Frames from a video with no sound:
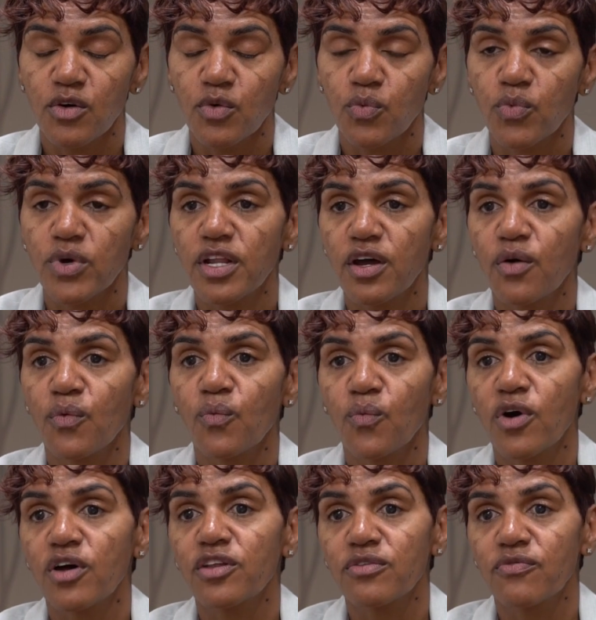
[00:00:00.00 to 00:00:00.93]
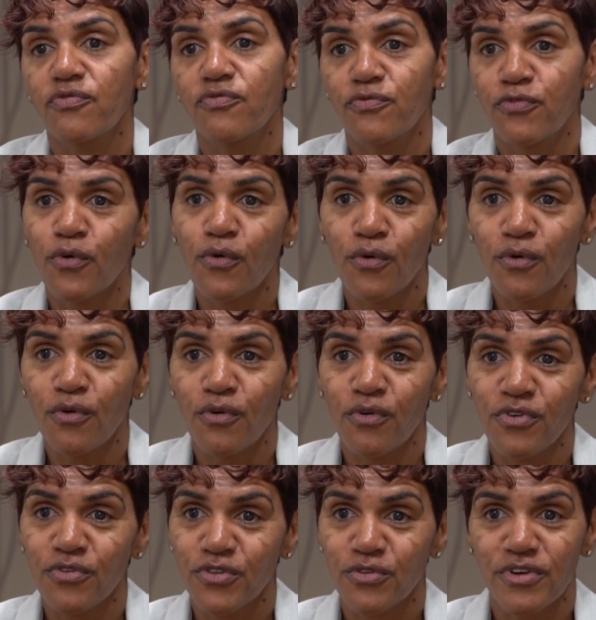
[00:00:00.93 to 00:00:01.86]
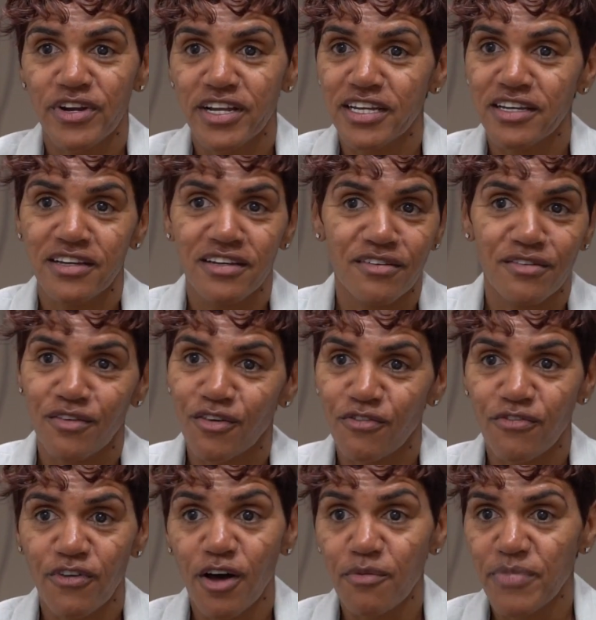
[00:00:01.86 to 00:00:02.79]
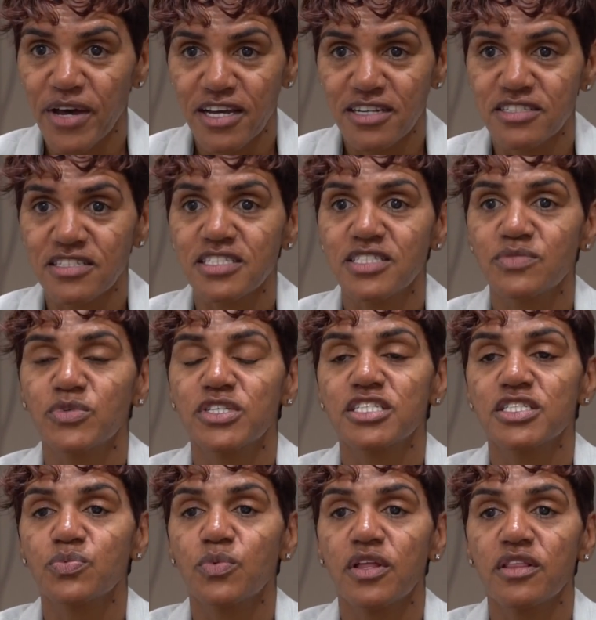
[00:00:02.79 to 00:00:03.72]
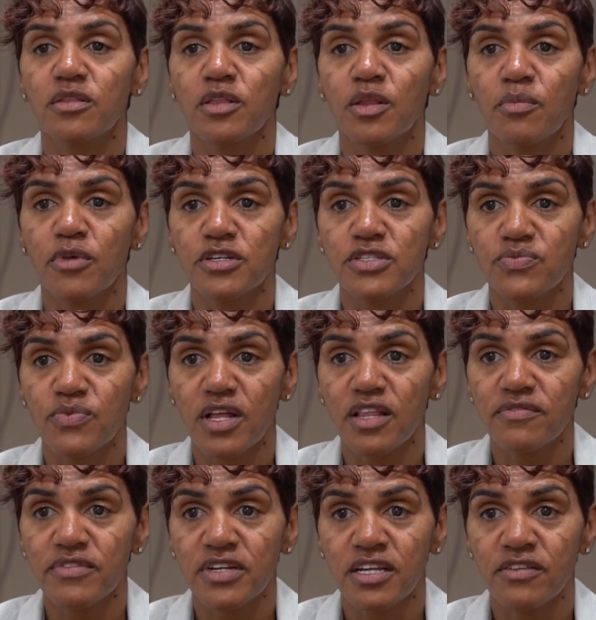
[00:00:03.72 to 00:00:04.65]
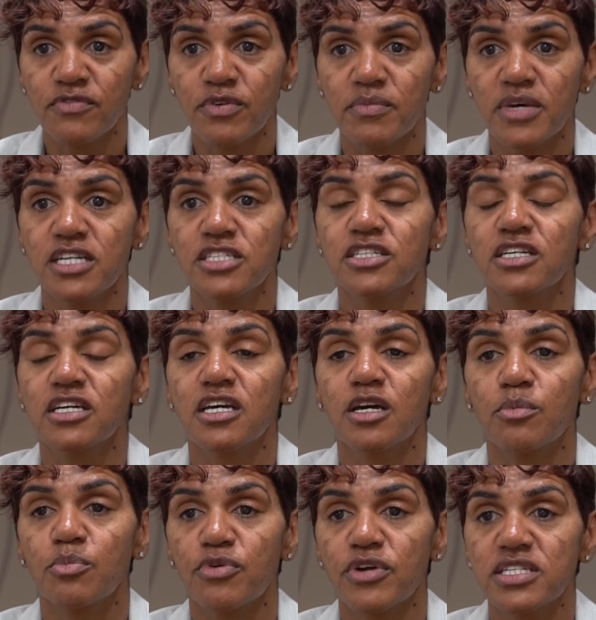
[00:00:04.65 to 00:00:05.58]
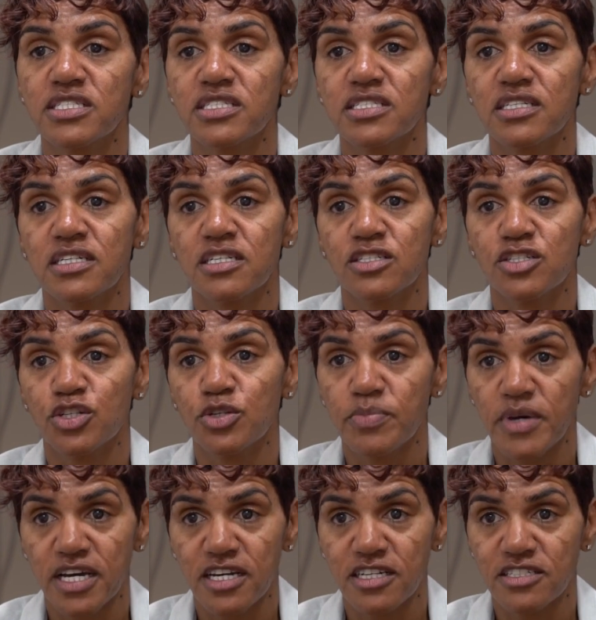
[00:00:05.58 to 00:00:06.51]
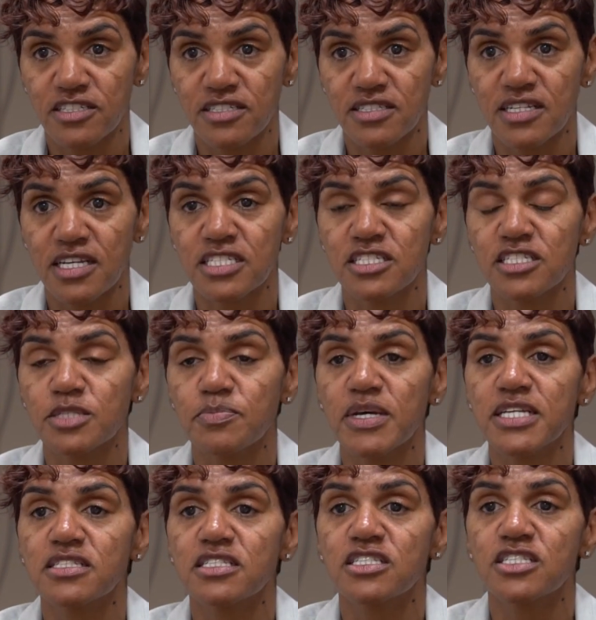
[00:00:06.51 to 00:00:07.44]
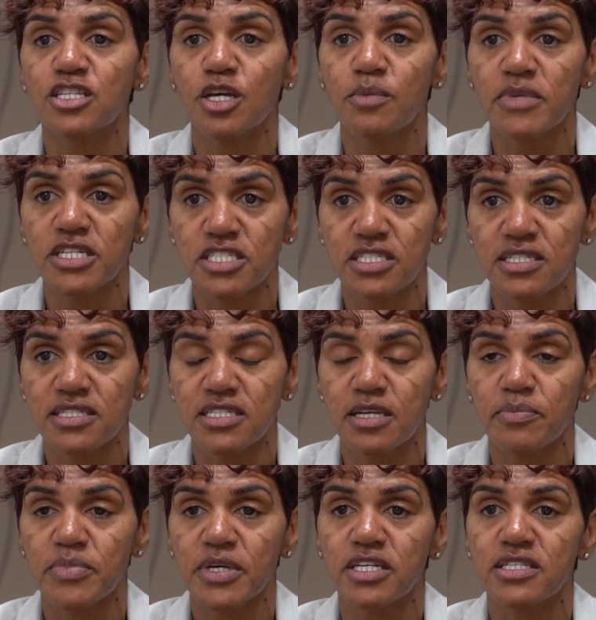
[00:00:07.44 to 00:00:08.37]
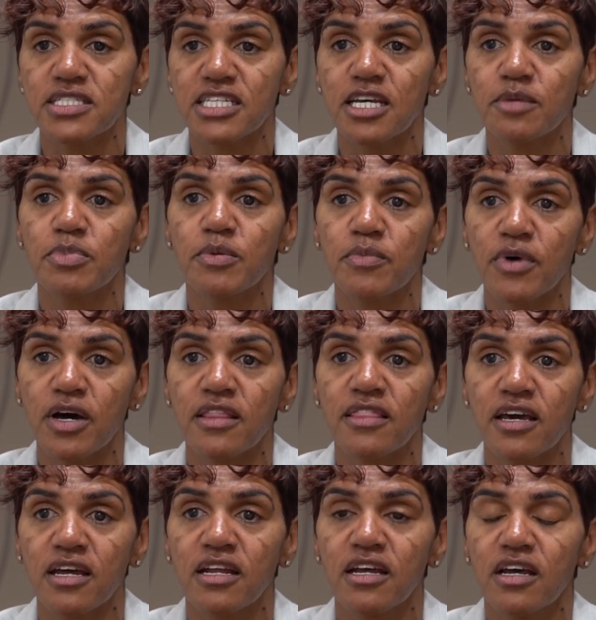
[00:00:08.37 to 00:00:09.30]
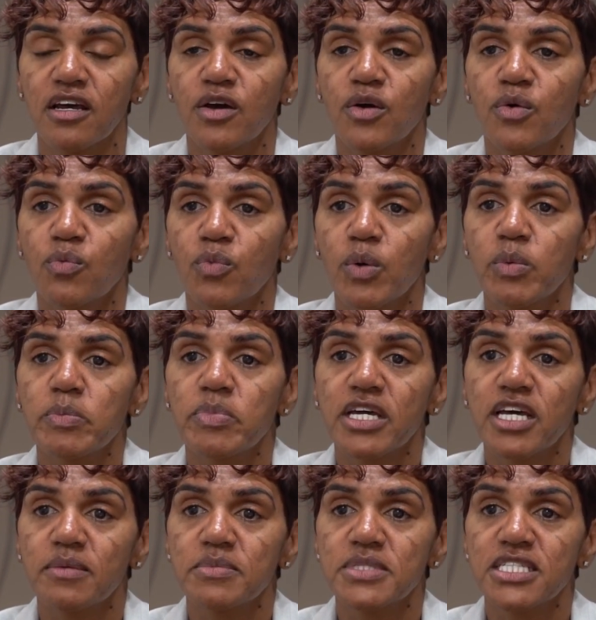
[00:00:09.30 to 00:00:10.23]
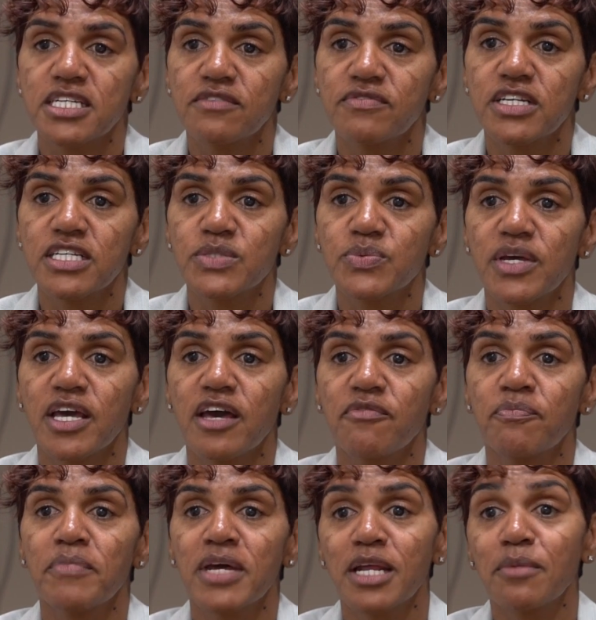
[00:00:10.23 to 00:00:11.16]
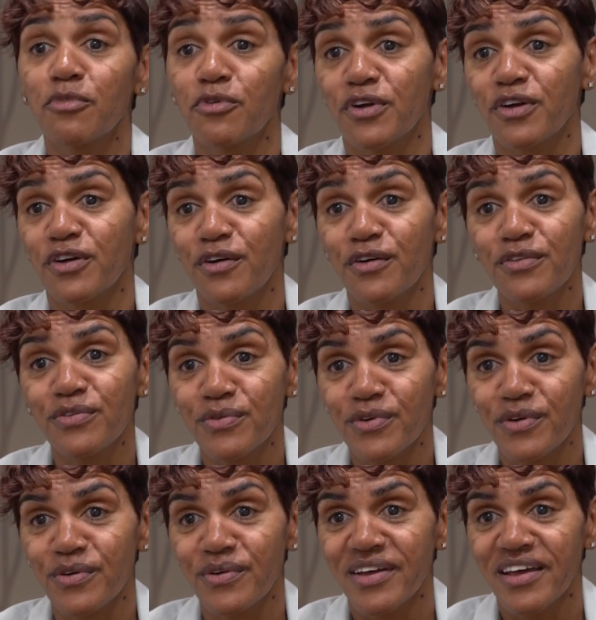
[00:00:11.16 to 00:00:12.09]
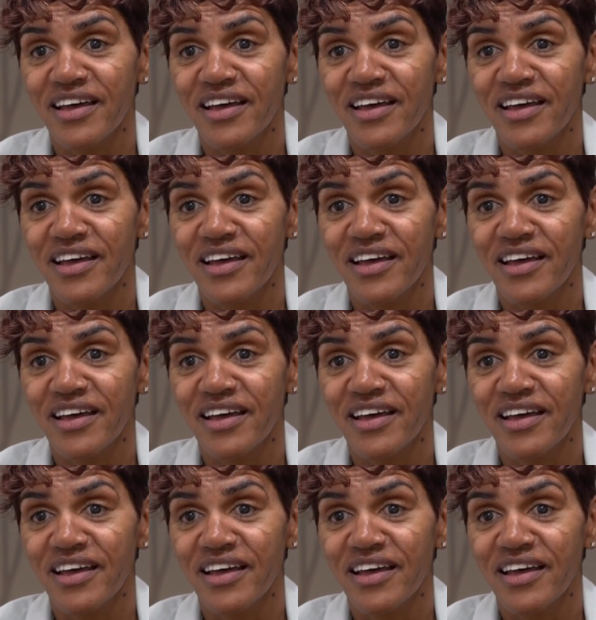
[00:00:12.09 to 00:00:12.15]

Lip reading: We don't want 4, 3 or 5 pages. We just want the most relevant information compressed in 2 pages. It just makes it so much easier, because keep in mind that when we pick up CVs, we have many more to go through.